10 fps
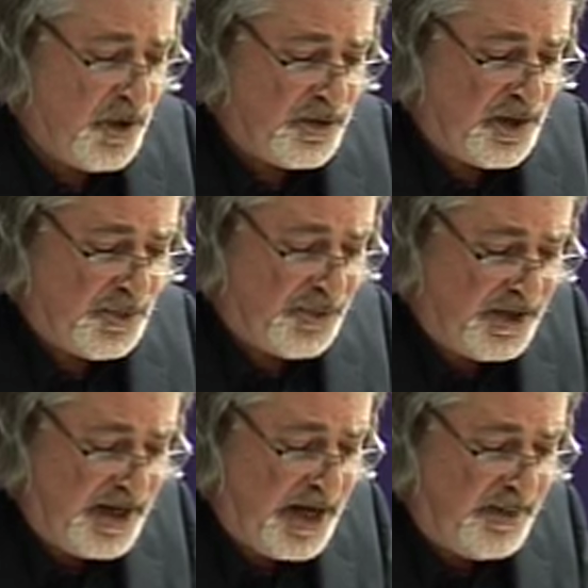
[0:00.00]
quote. A
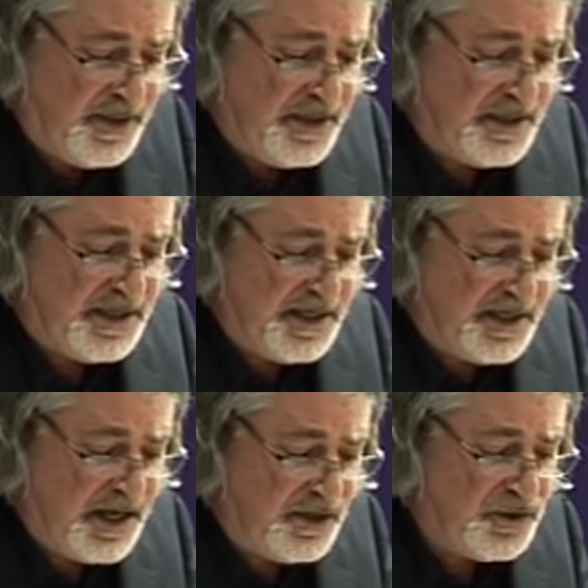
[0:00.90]
preeminently
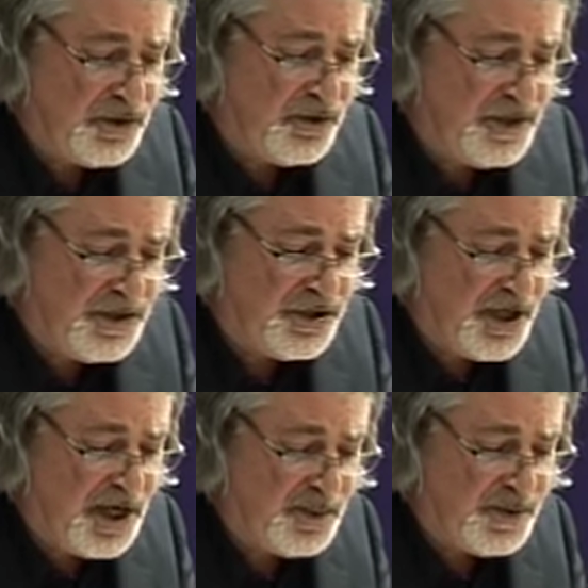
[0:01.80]
culturally
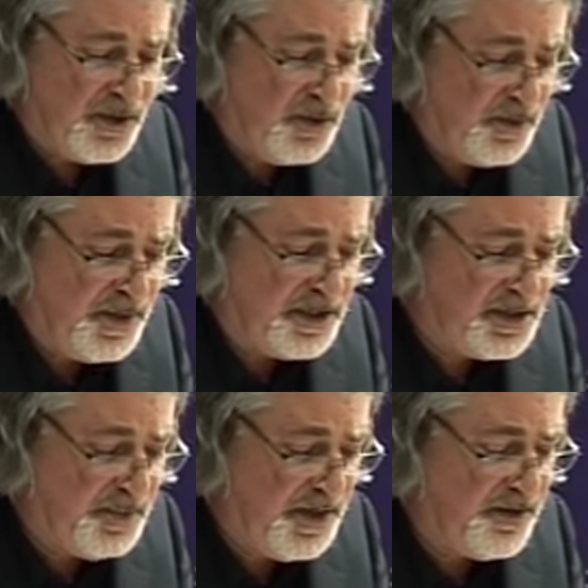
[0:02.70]
shaped human
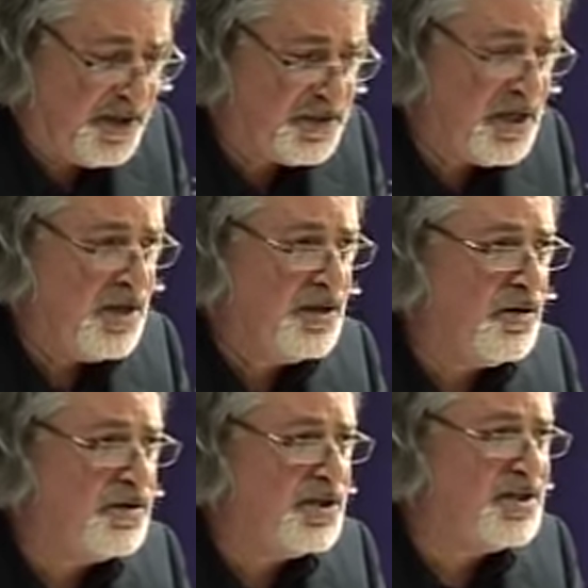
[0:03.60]
experience,
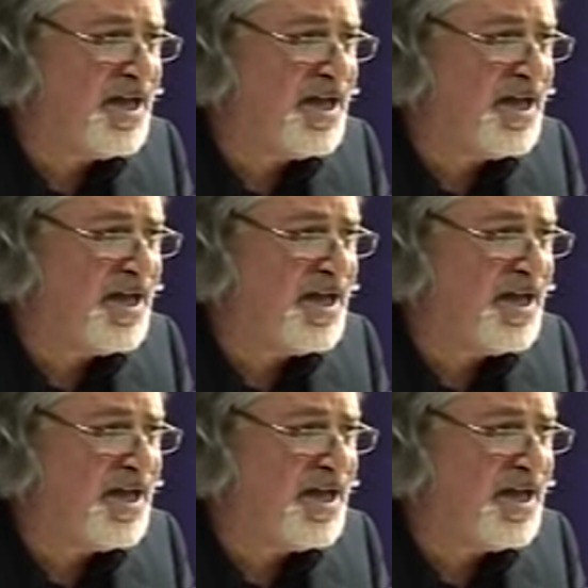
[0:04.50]
not